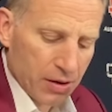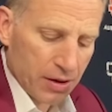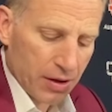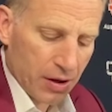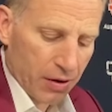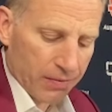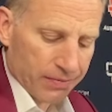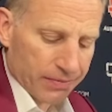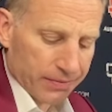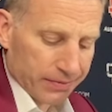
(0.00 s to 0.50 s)
you
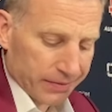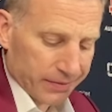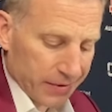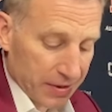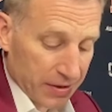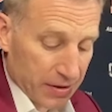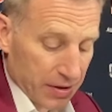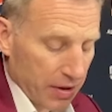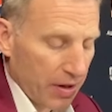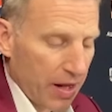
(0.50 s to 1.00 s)
know,
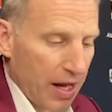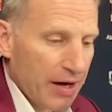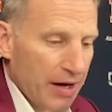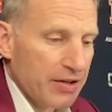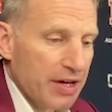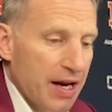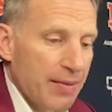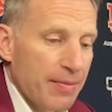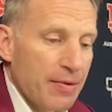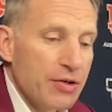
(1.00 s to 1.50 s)
he did a lot
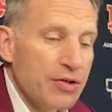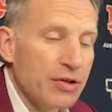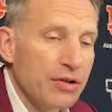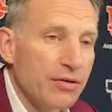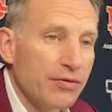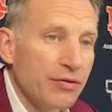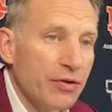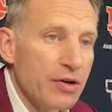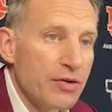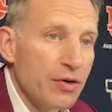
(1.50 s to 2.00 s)
of damage at
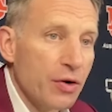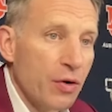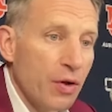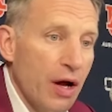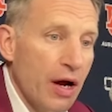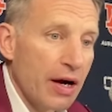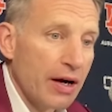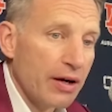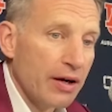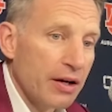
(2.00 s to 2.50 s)
the free throw
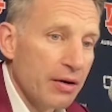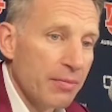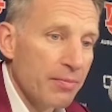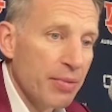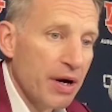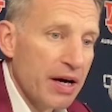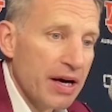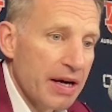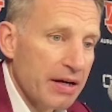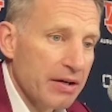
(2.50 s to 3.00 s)
line and in the
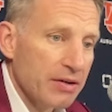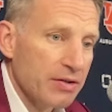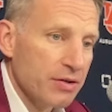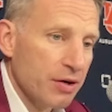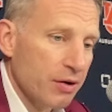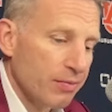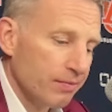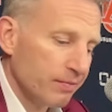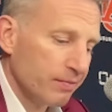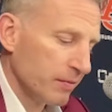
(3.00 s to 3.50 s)
paint.
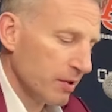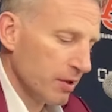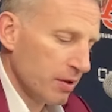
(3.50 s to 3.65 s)
So,